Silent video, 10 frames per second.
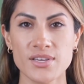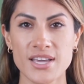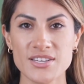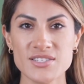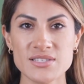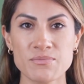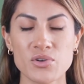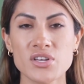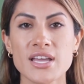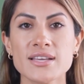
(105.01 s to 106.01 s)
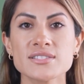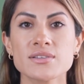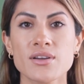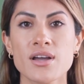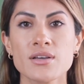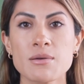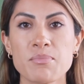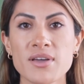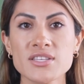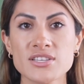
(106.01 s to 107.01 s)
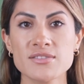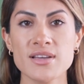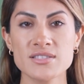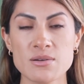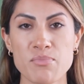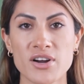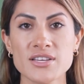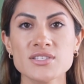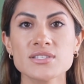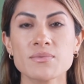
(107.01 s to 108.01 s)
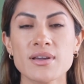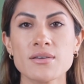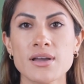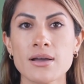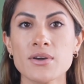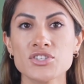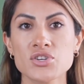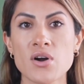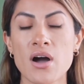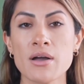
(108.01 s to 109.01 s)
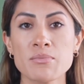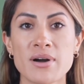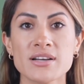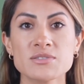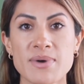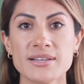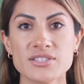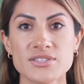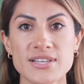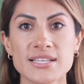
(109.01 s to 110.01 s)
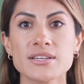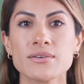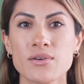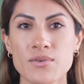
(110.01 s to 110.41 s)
In a civil case, the plaintiff is the party suing, alleging harm caused by the defendant.